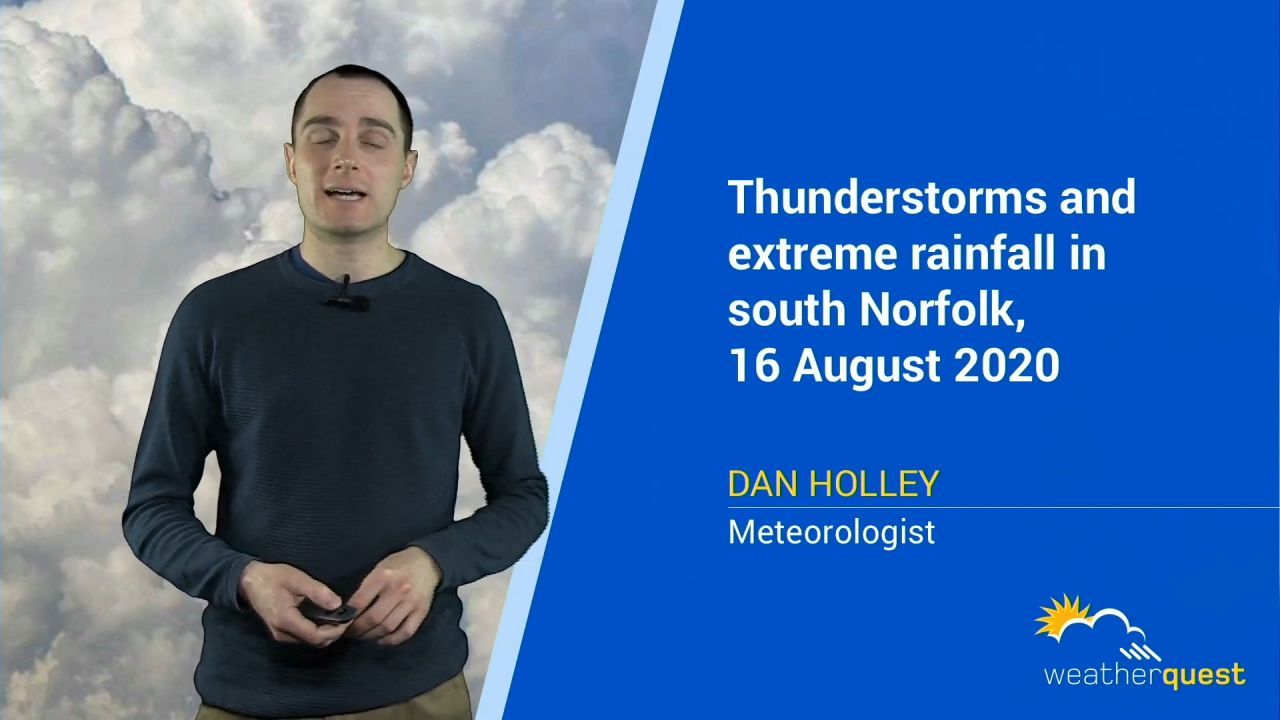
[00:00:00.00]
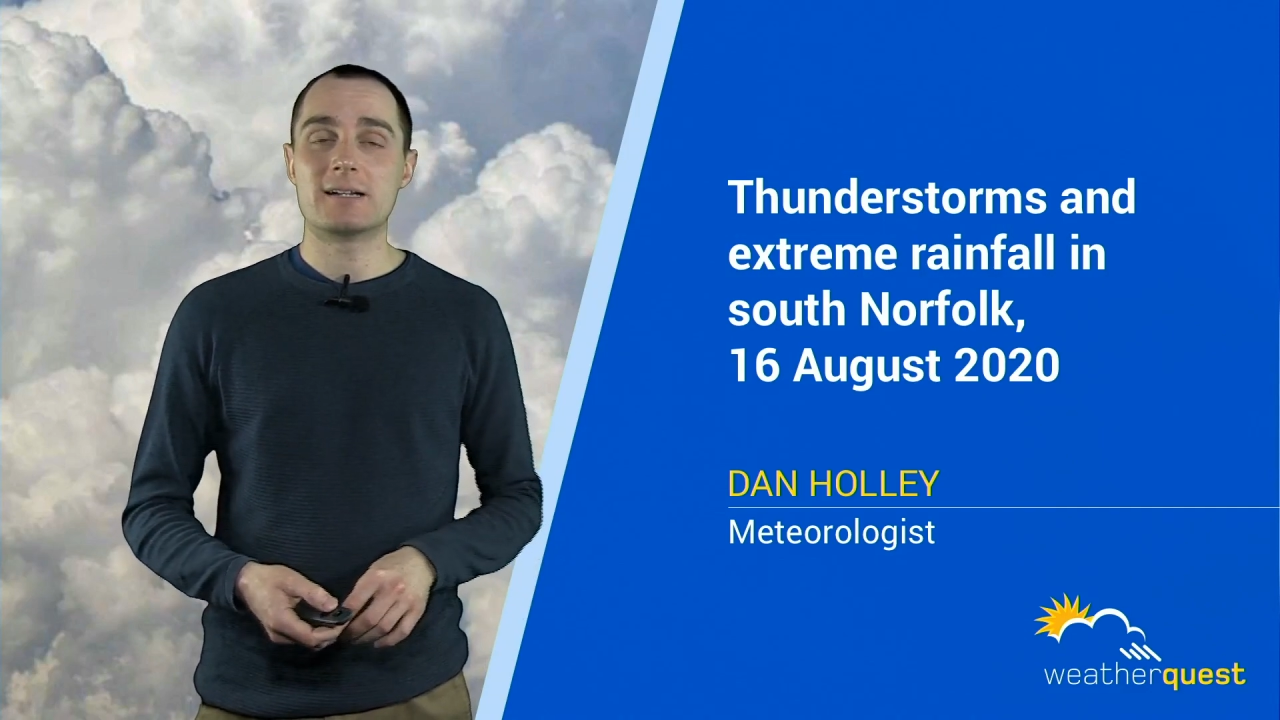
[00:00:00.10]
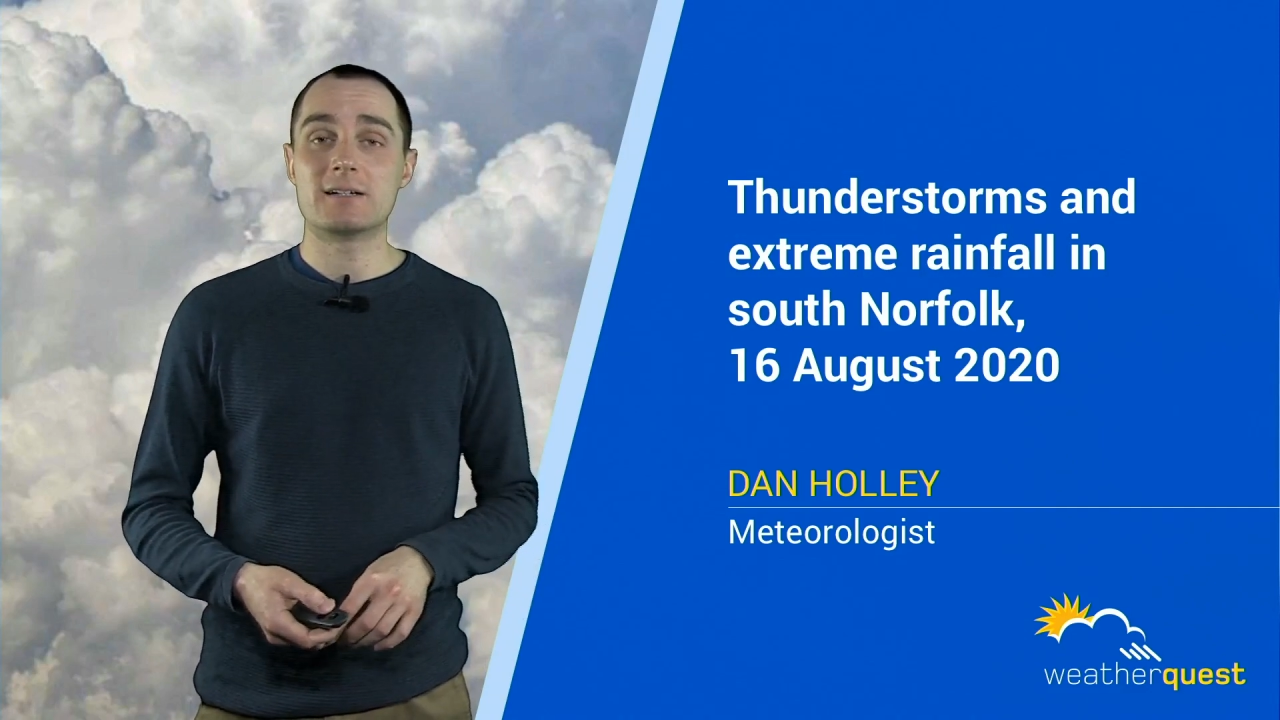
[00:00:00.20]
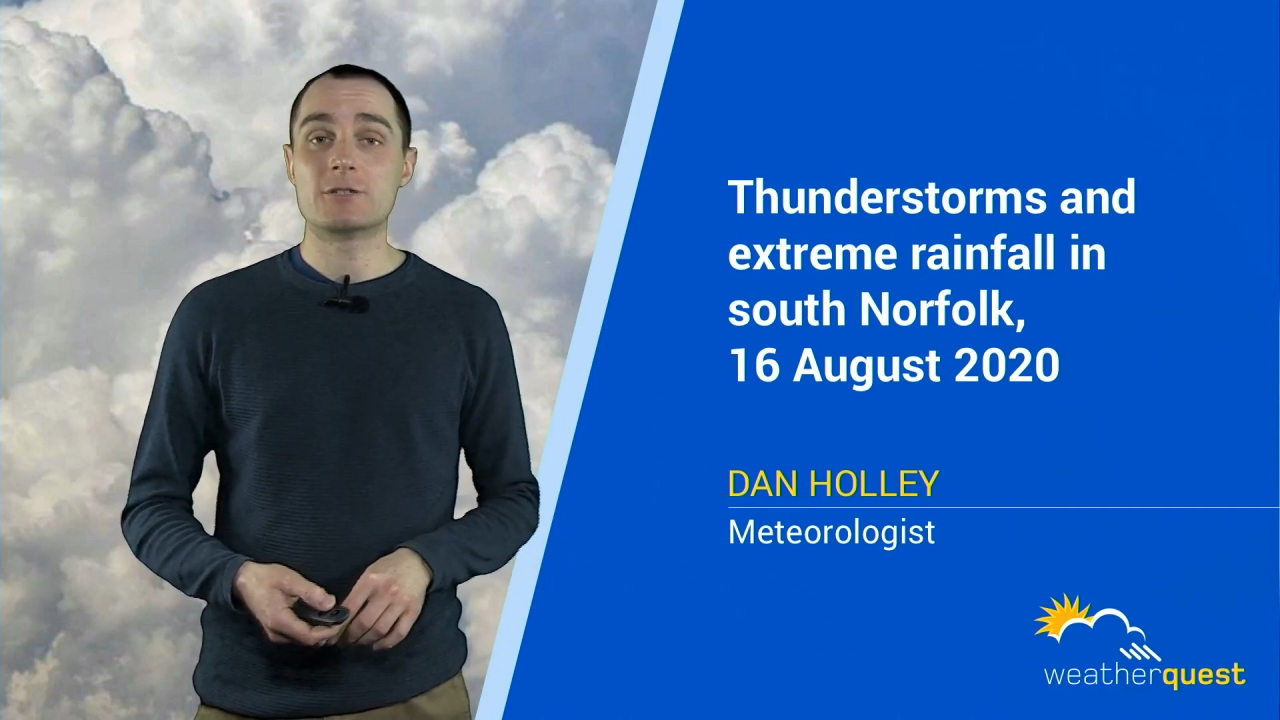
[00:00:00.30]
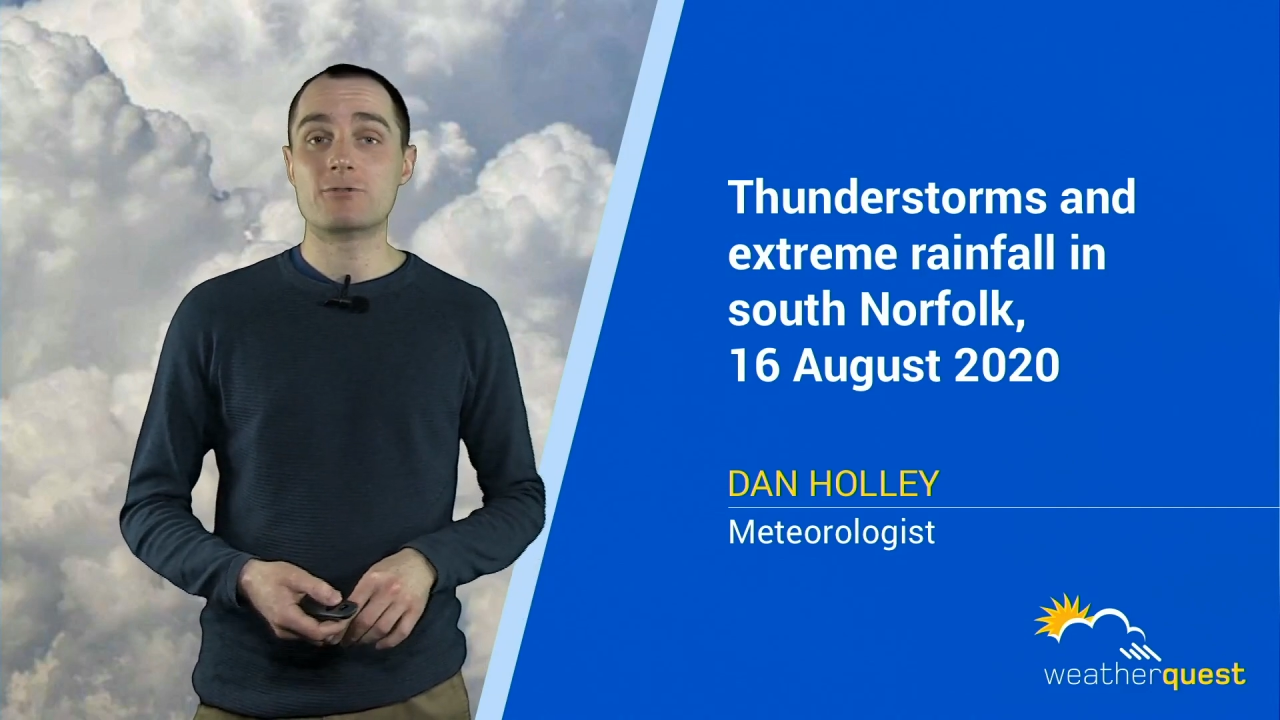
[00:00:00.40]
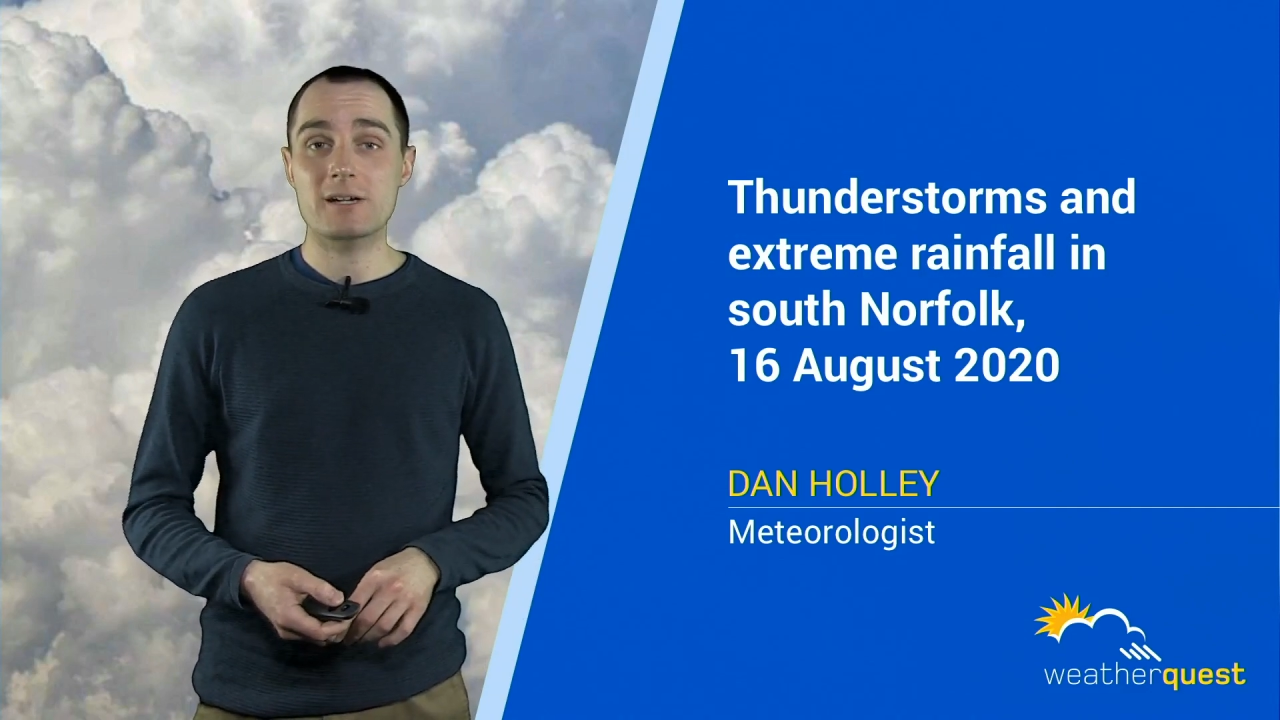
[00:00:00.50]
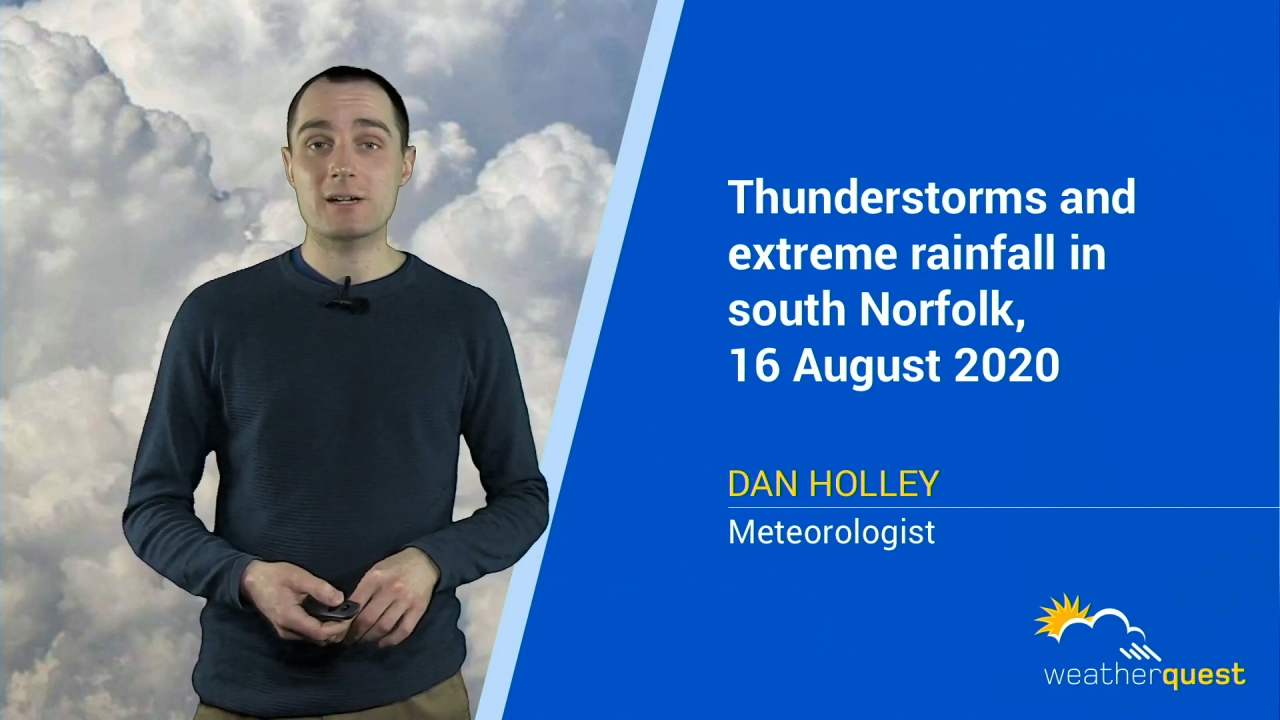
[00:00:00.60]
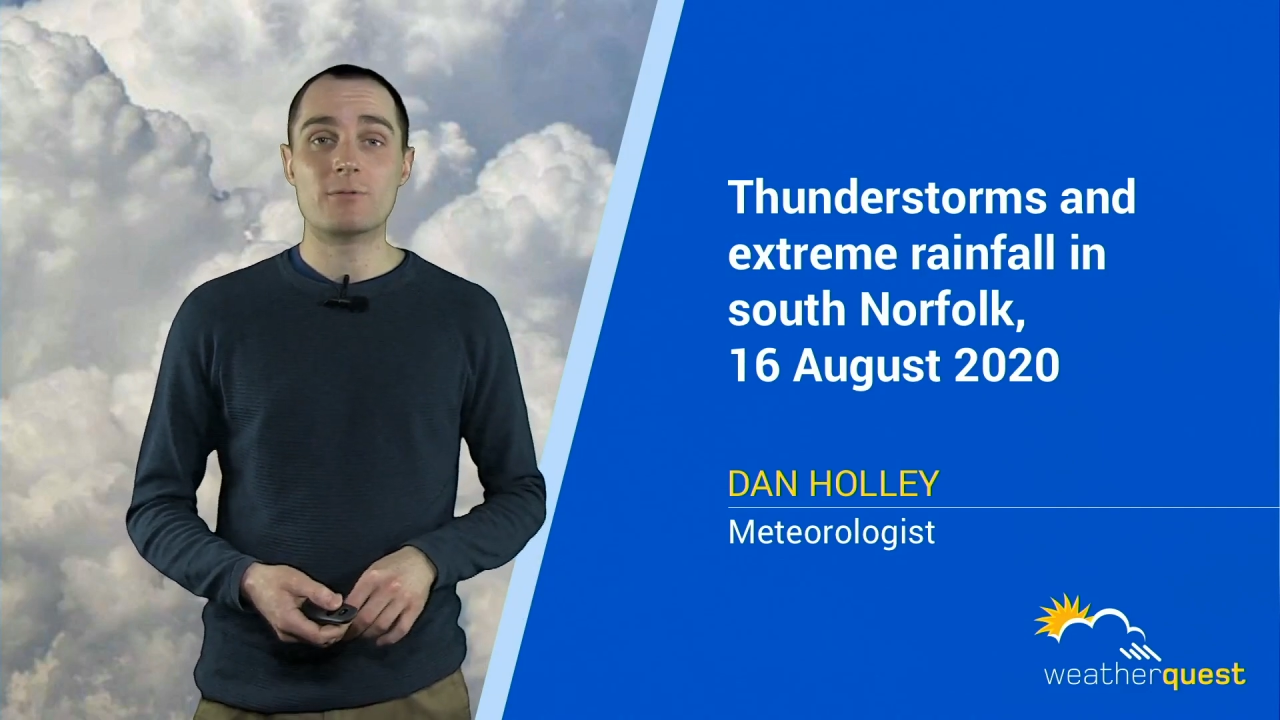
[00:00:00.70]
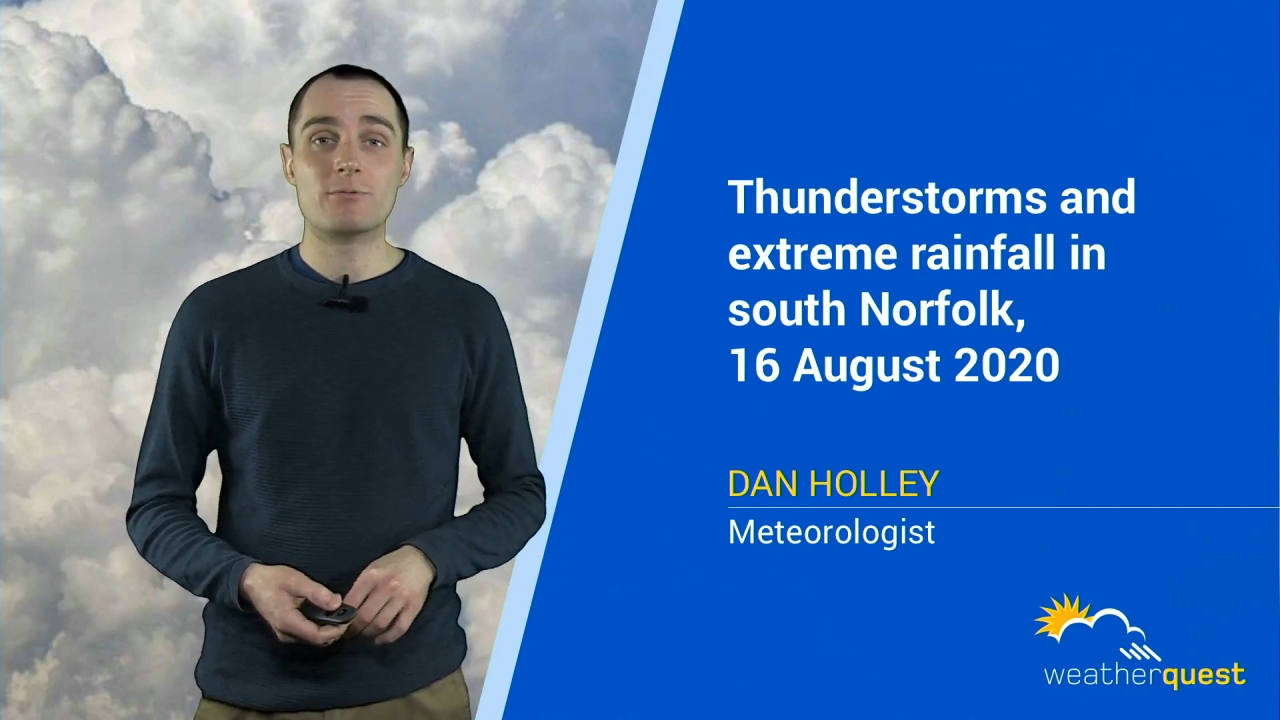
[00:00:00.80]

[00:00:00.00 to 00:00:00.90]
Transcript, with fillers: at an extreme